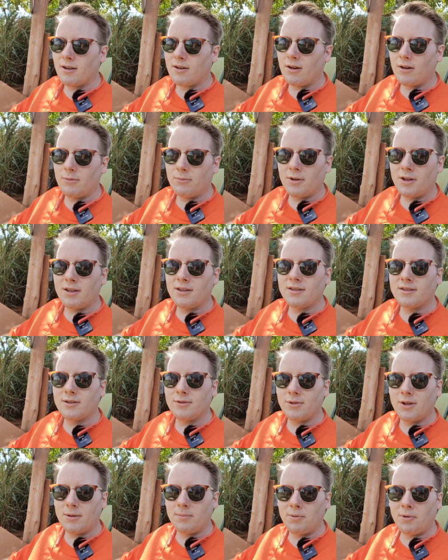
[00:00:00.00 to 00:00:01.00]
I can't wait
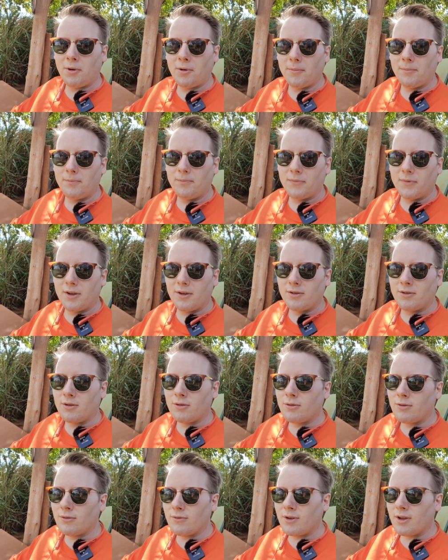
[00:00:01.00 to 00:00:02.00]
until they put
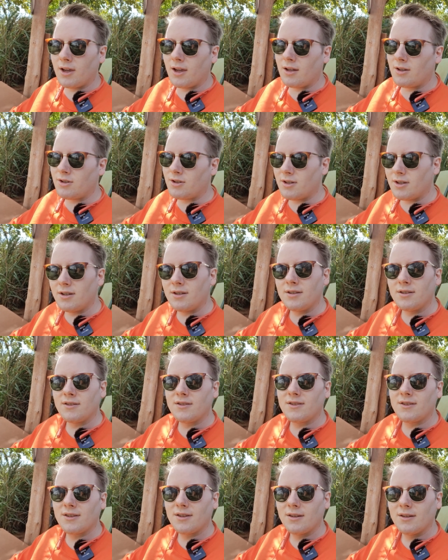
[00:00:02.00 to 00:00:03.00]
the Nuvia
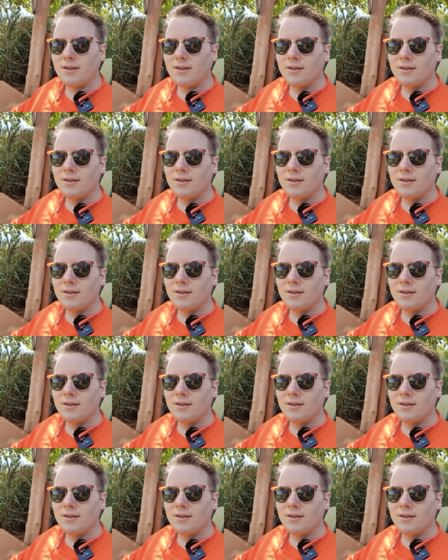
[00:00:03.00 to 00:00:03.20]
engineers